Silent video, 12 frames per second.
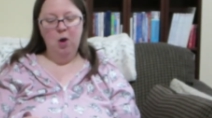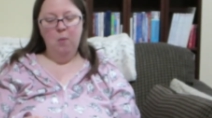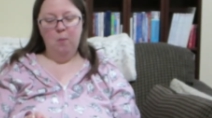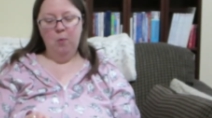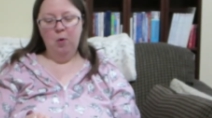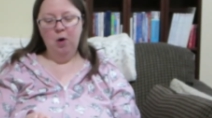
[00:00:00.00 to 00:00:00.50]

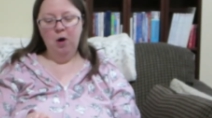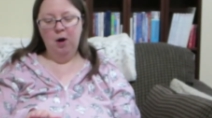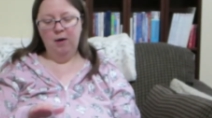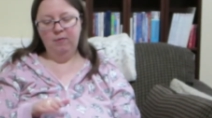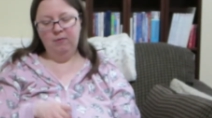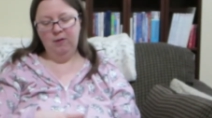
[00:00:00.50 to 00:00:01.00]
more
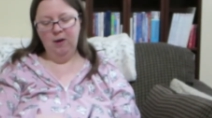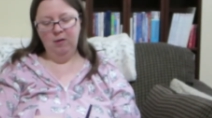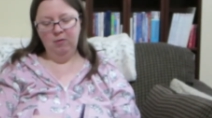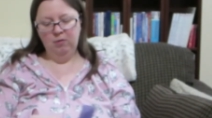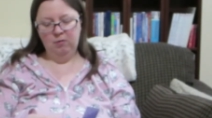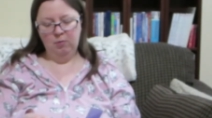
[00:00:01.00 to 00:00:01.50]
of
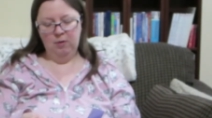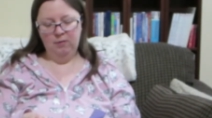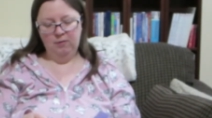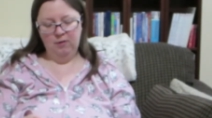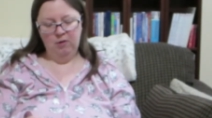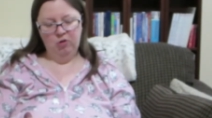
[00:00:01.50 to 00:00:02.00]
Taylor
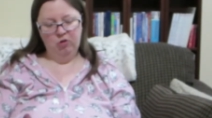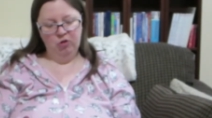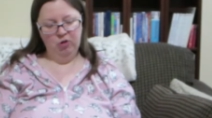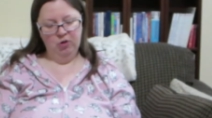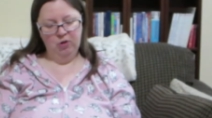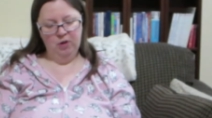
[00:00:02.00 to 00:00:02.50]
Swift's
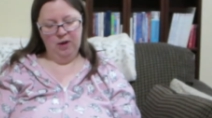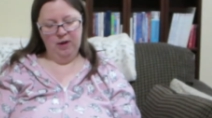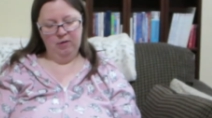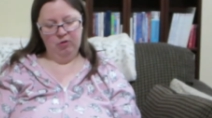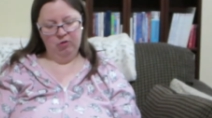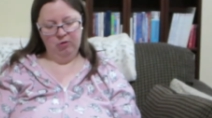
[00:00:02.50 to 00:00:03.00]
journal
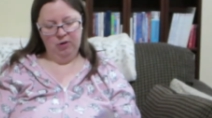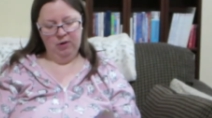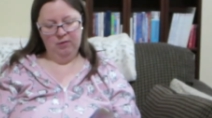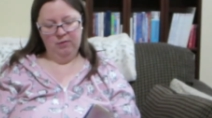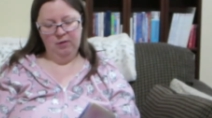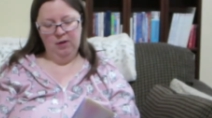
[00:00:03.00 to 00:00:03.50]

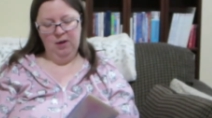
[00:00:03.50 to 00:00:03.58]
entries.